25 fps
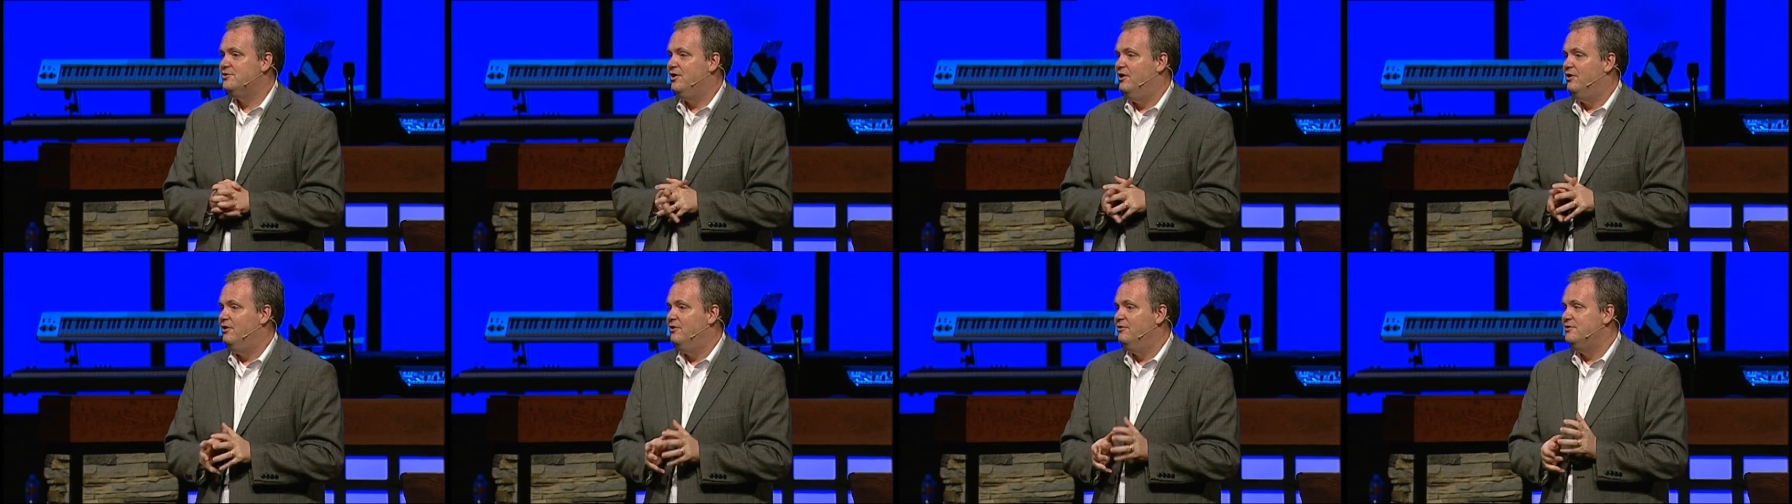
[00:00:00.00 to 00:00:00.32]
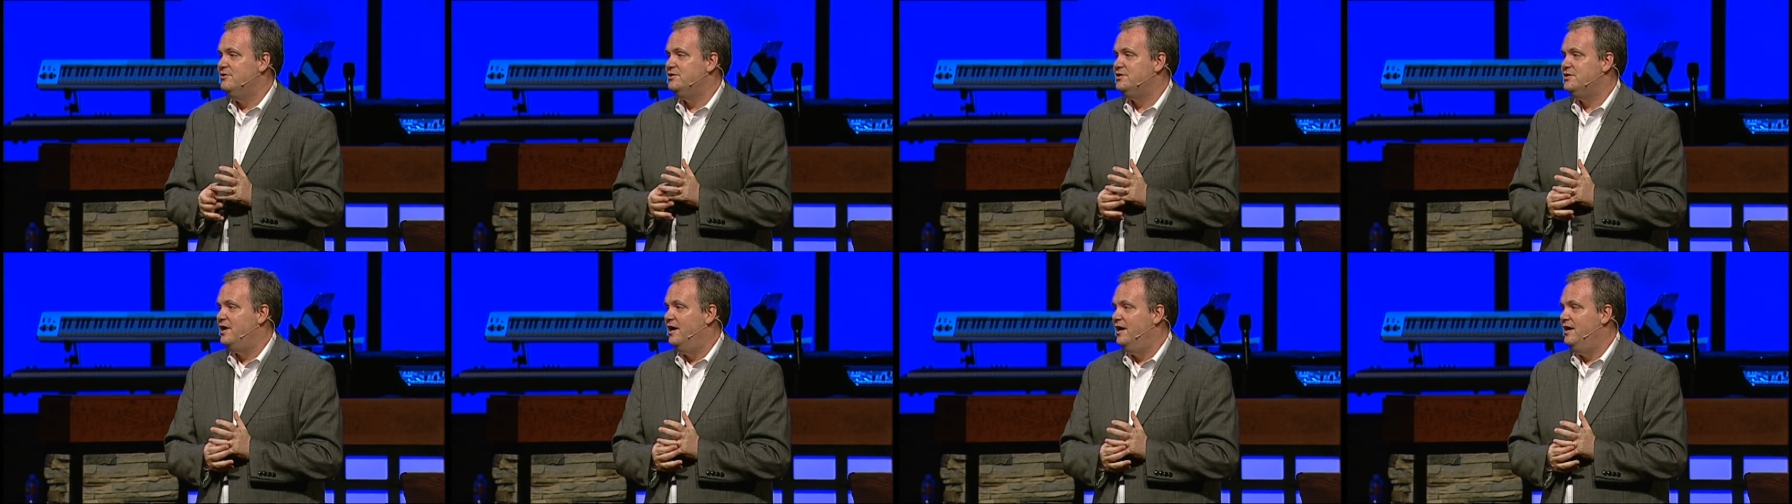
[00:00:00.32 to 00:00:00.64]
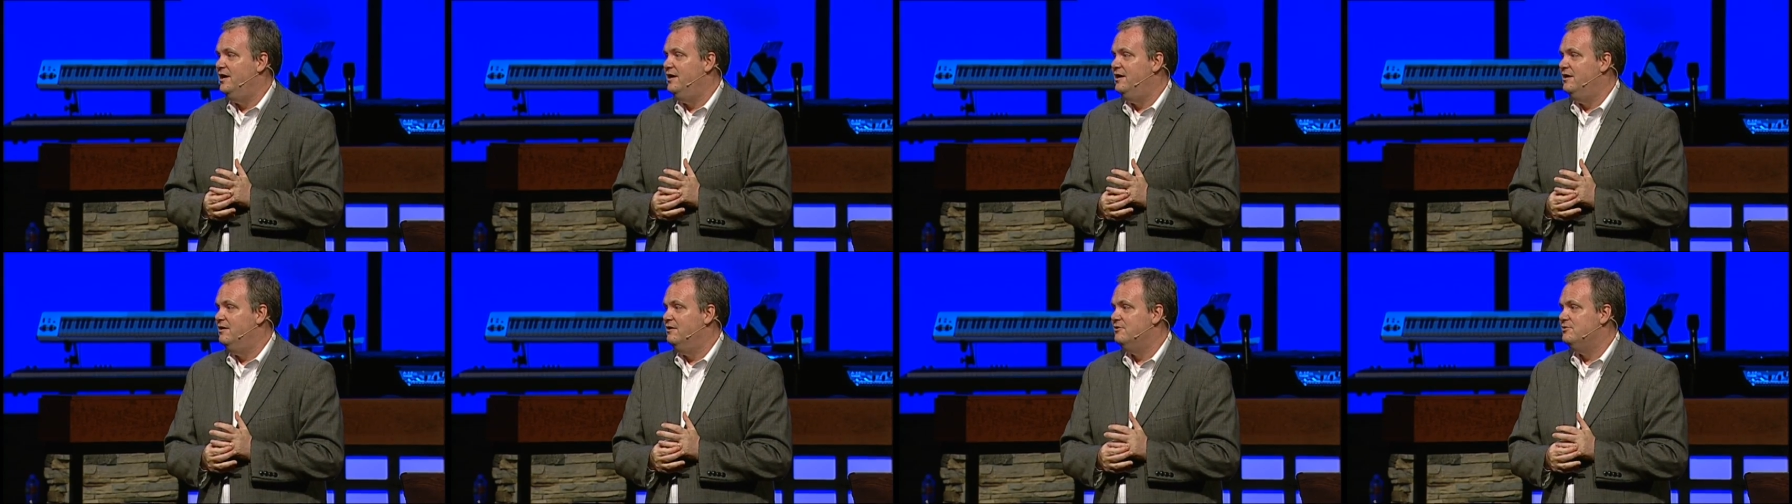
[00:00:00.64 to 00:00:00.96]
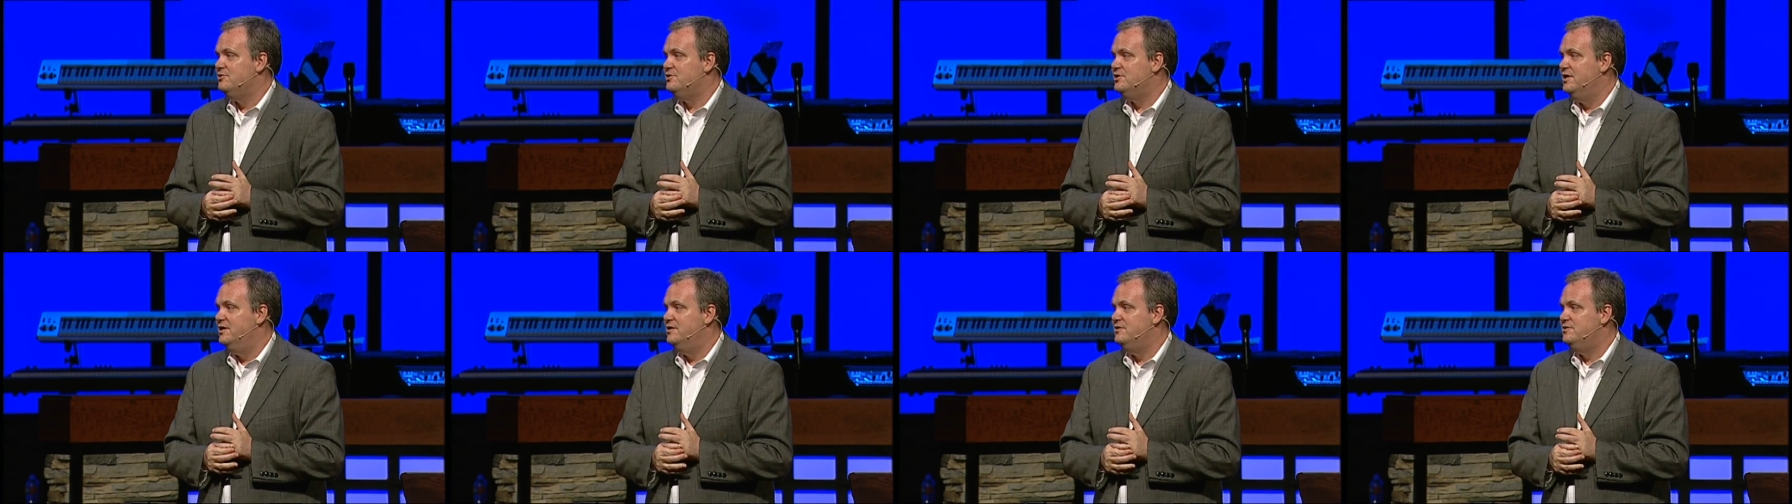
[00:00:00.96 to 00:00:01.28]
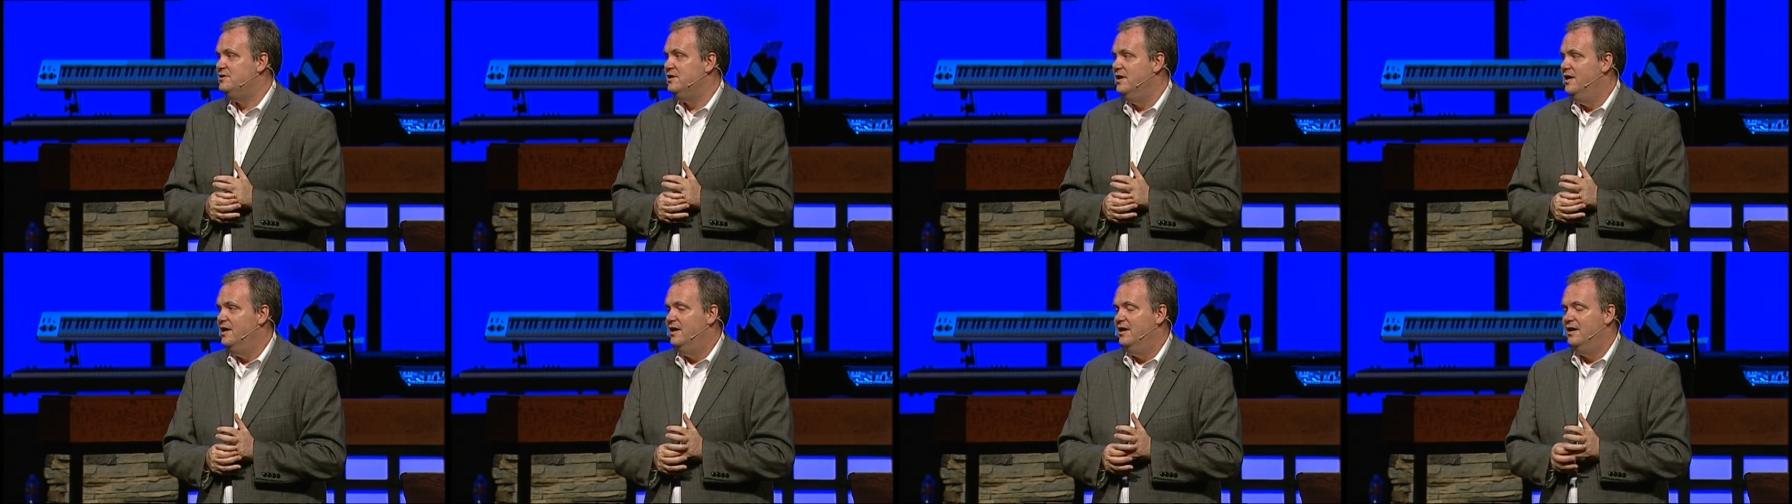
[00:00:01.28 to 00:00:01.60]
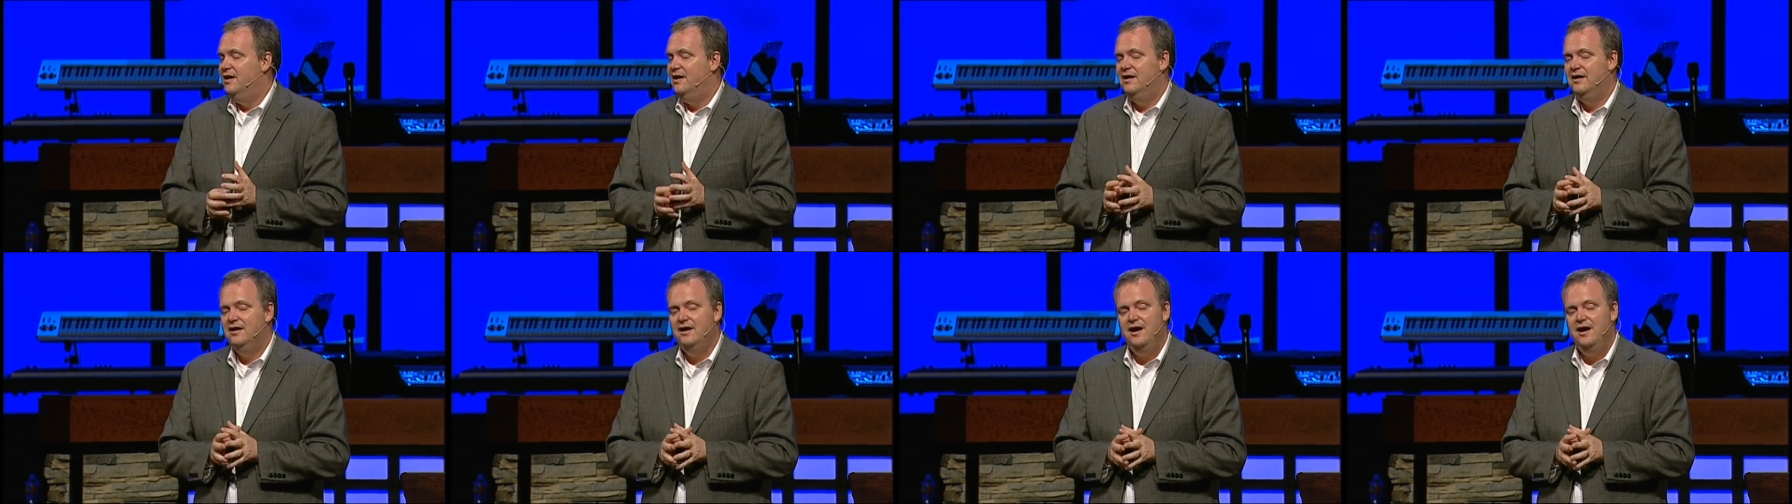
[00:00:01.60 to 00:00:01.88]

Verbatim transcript: called to stay here. She's uh,